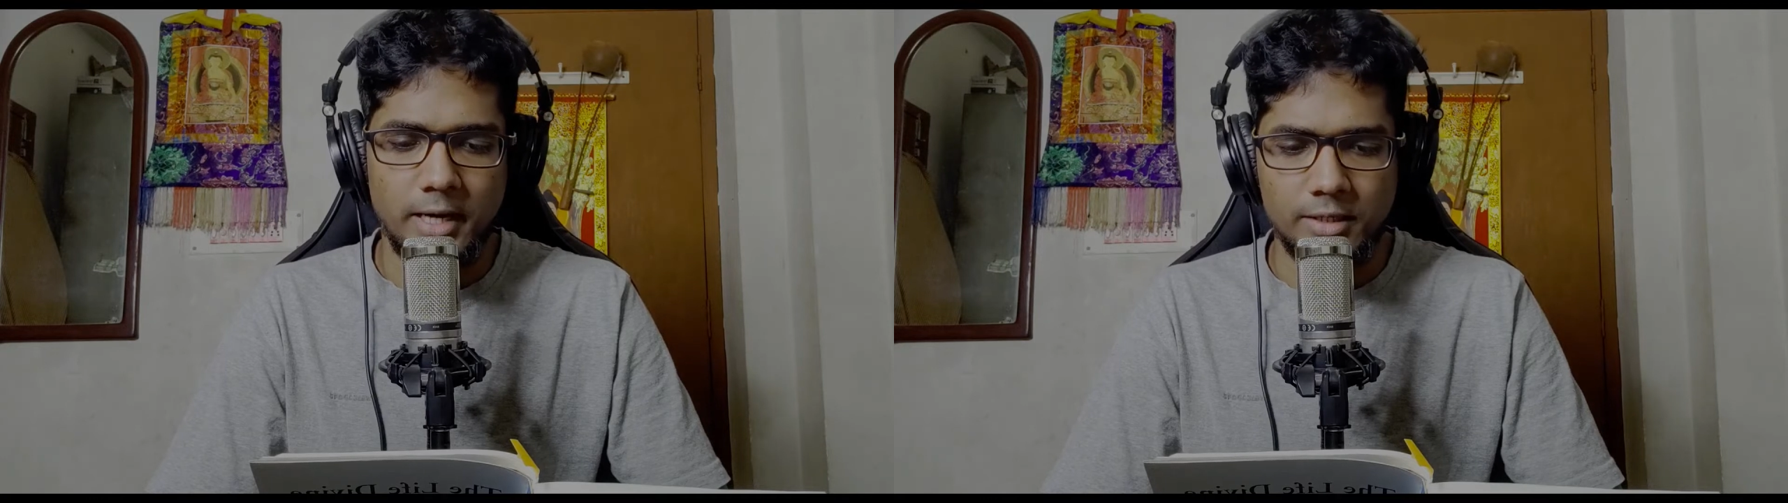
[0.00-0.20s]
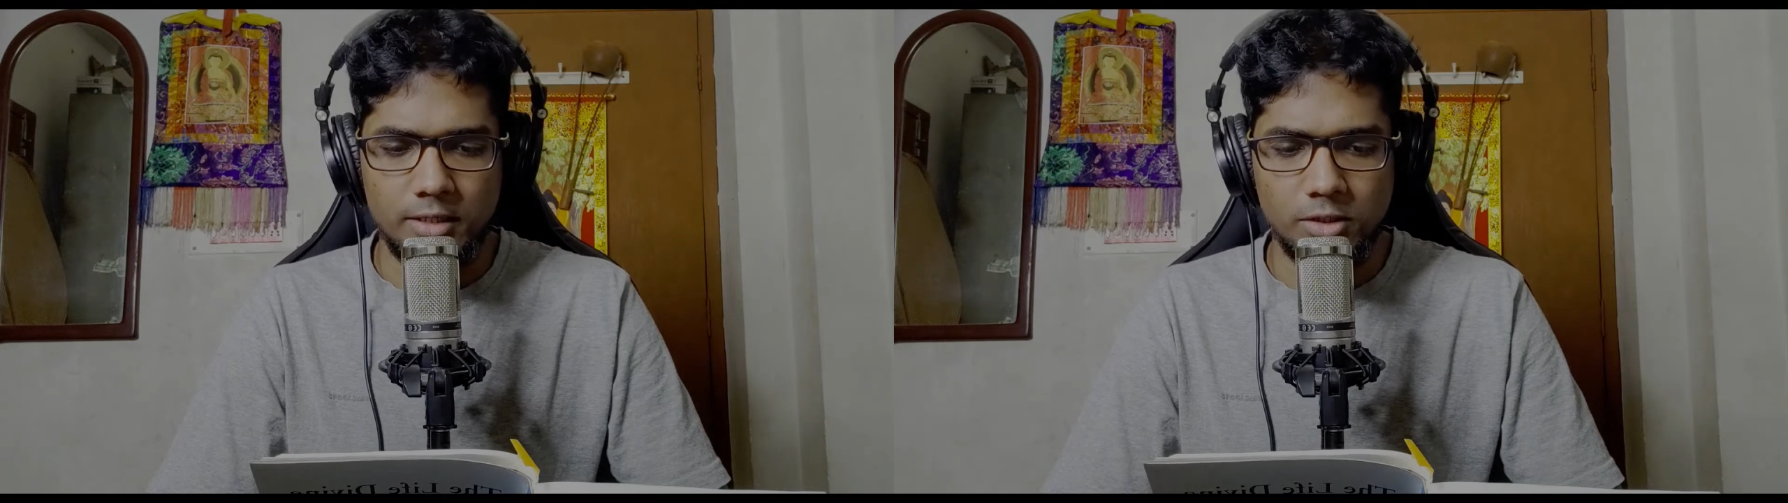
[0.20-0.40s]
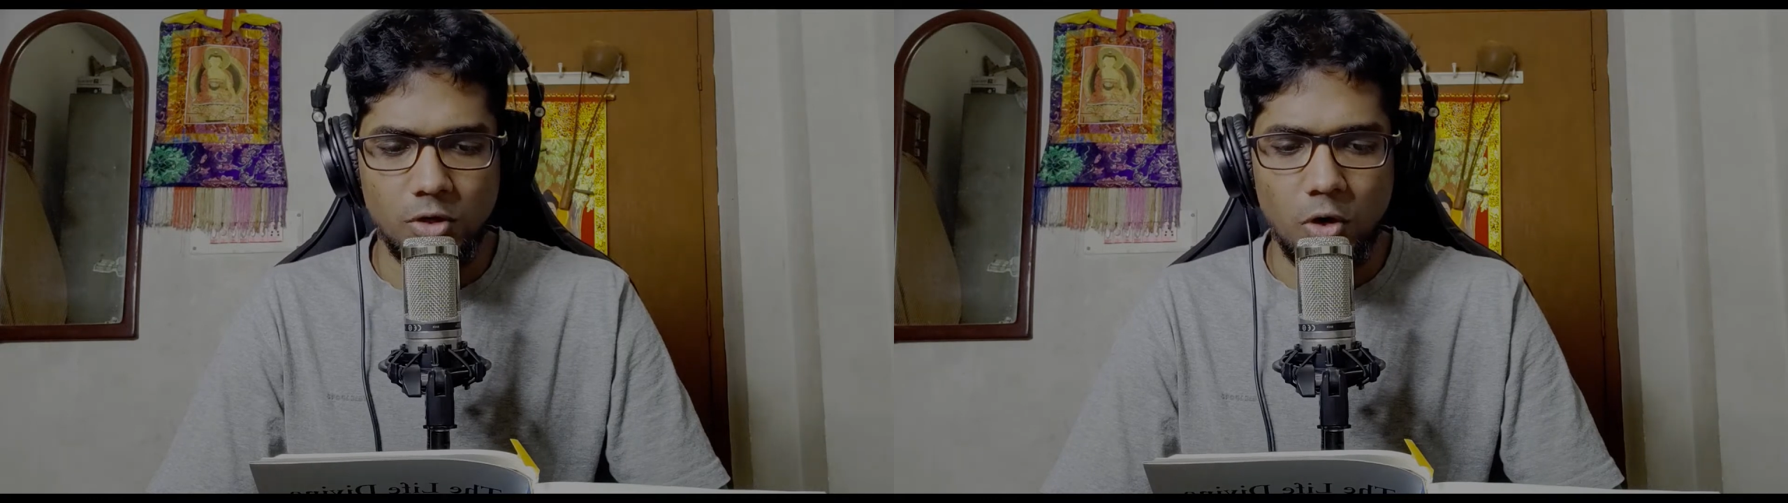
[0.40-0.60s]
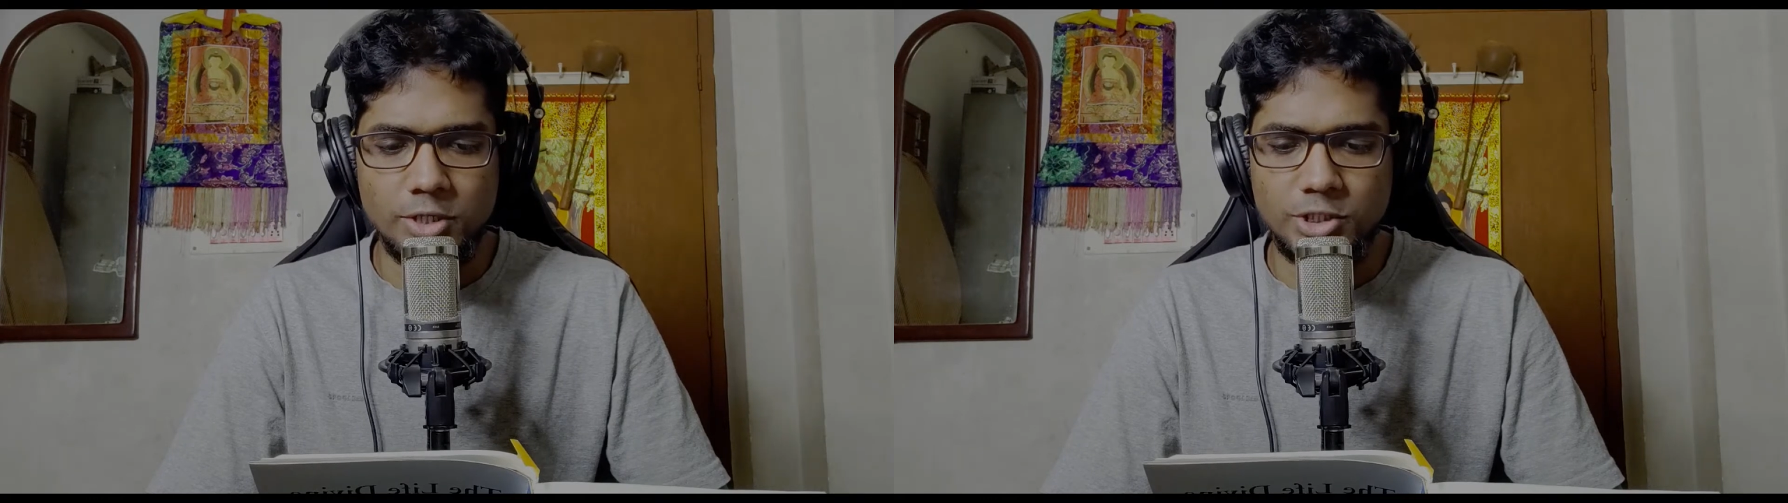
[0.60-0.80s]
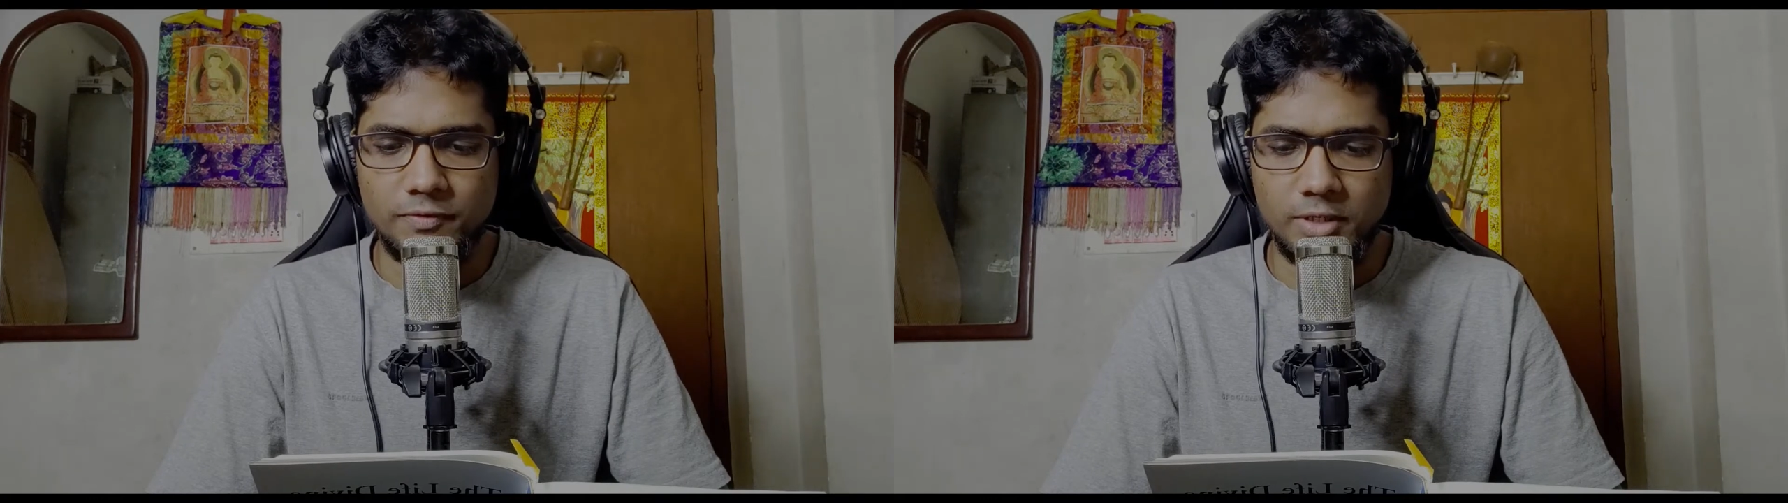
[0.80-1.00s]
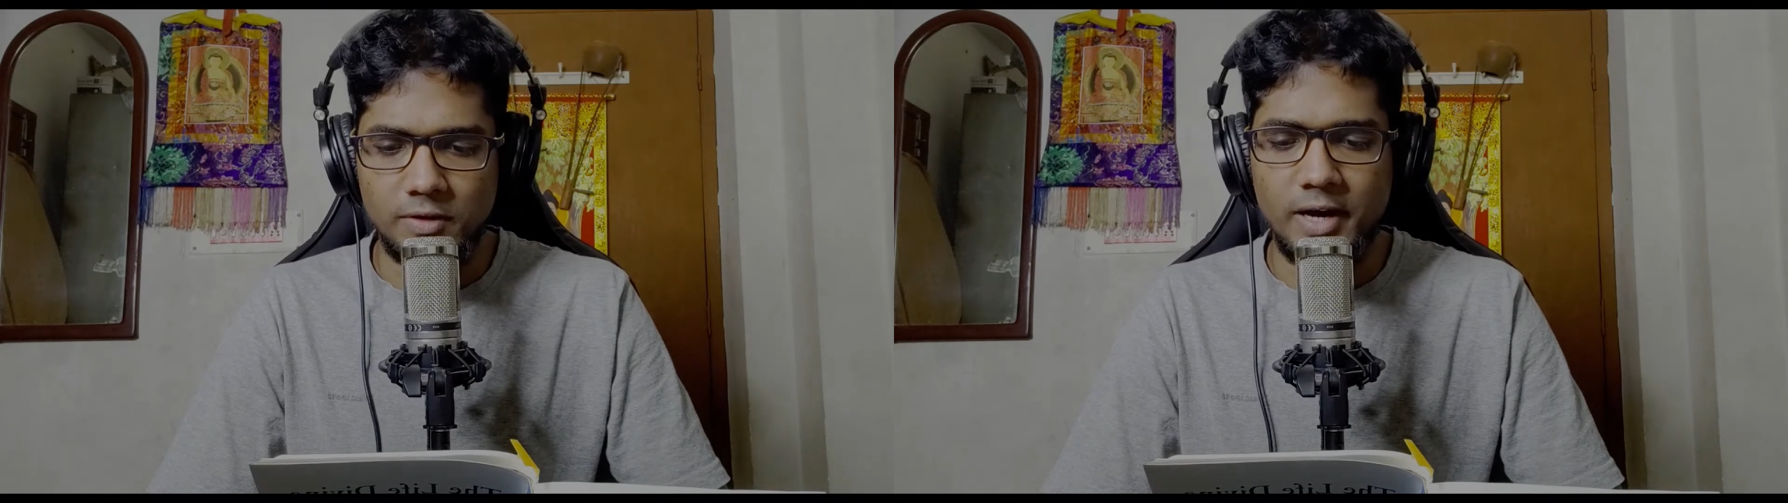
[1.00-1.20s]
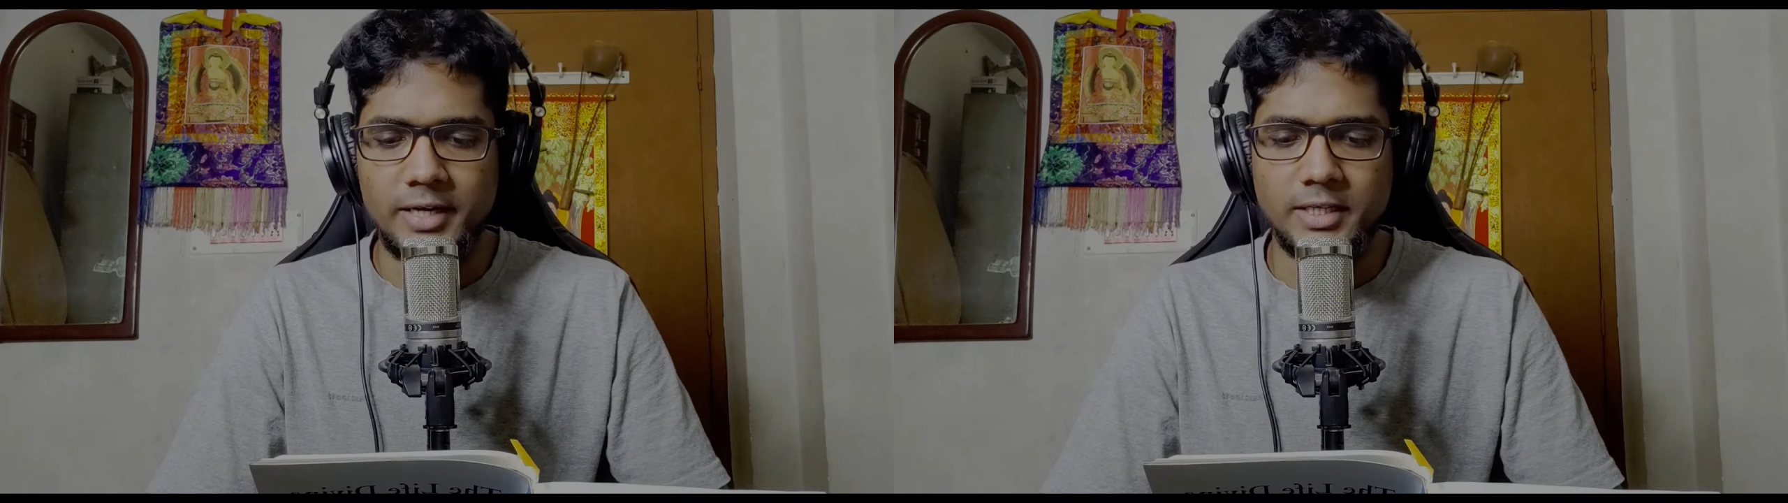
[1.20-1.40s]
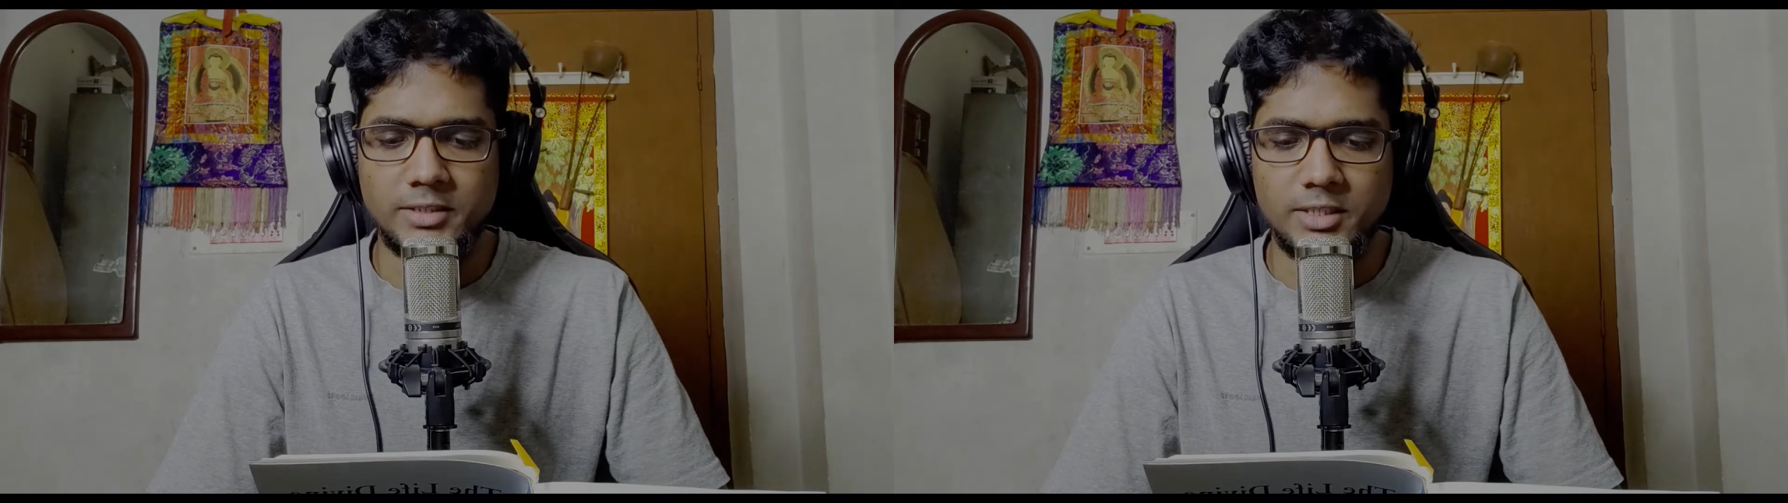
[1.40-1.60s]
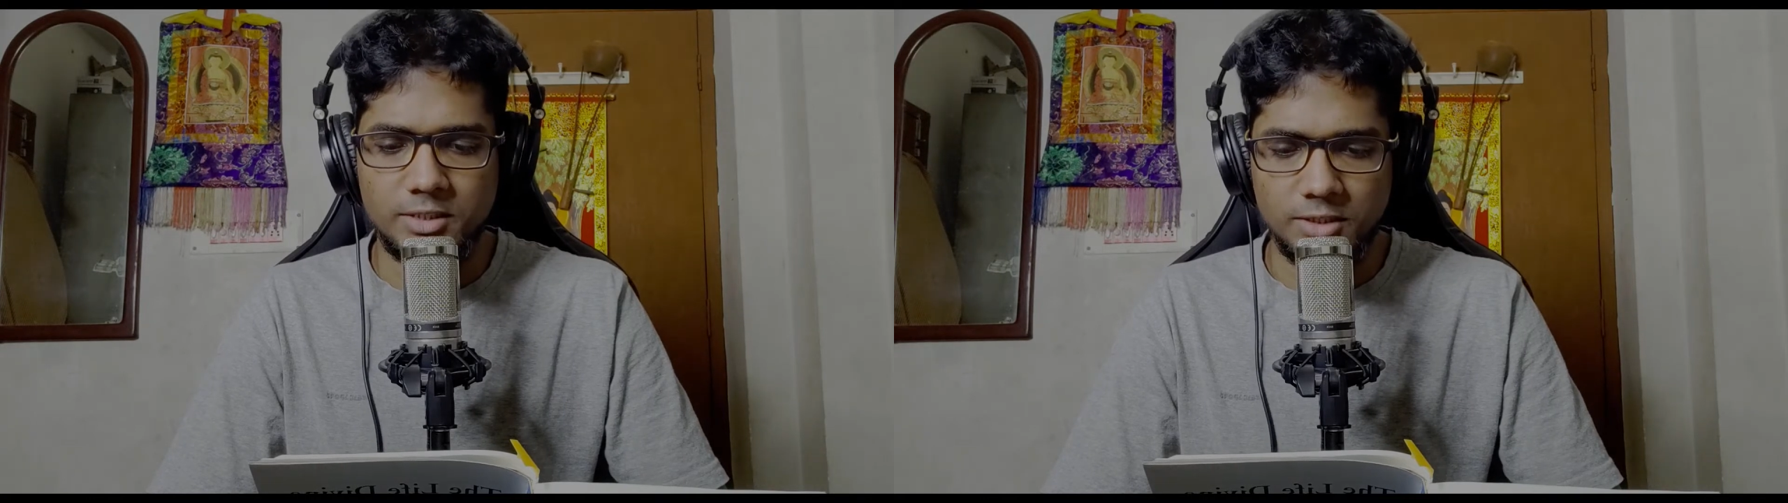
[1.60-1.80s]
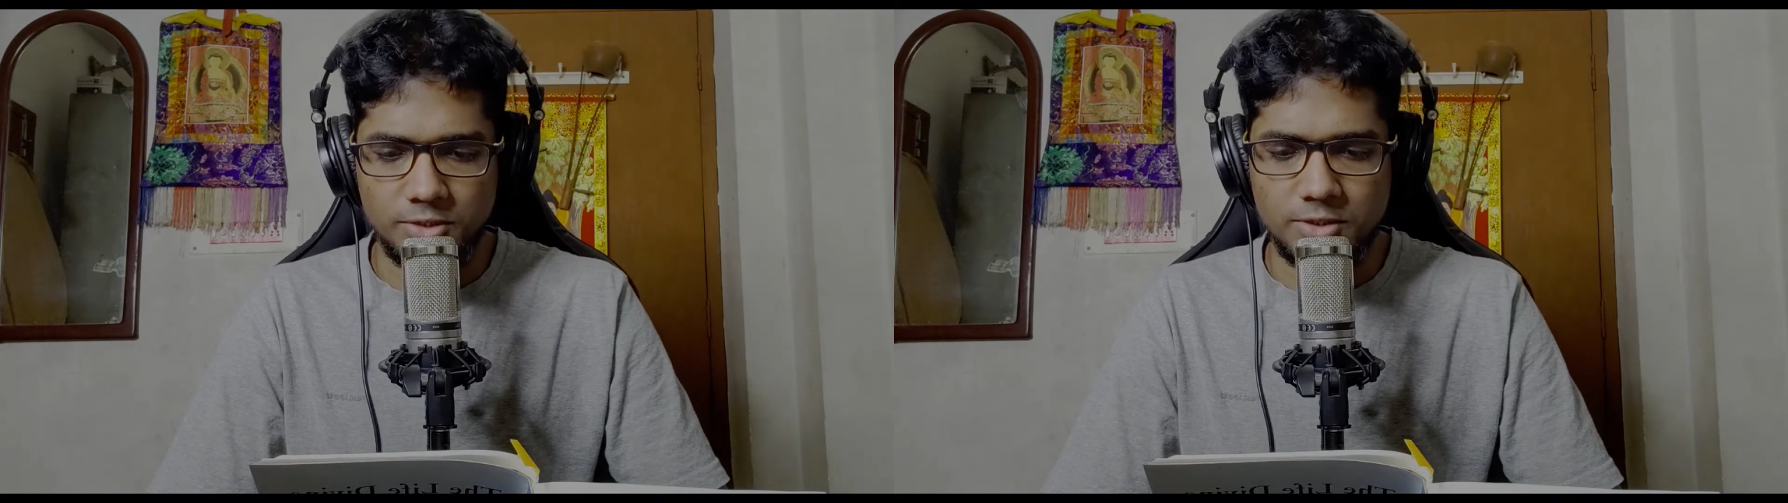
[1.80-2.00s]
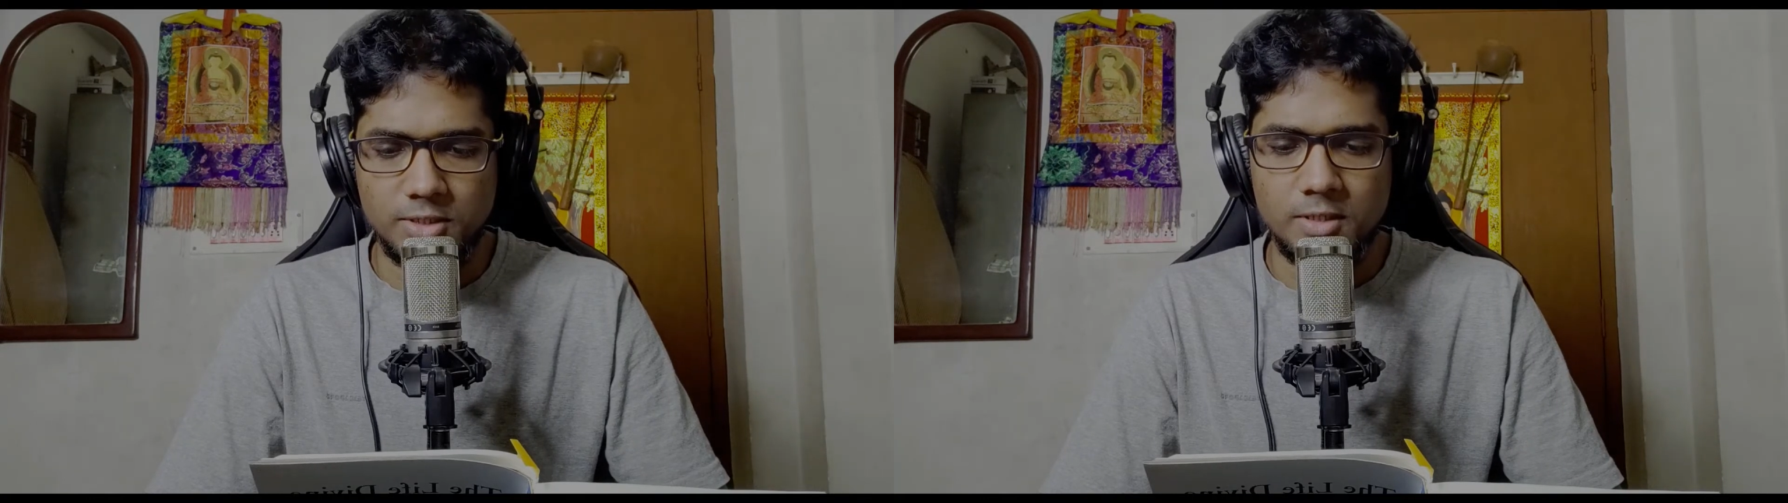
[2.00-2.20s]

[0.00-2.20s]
and at the knowledge of a divine existence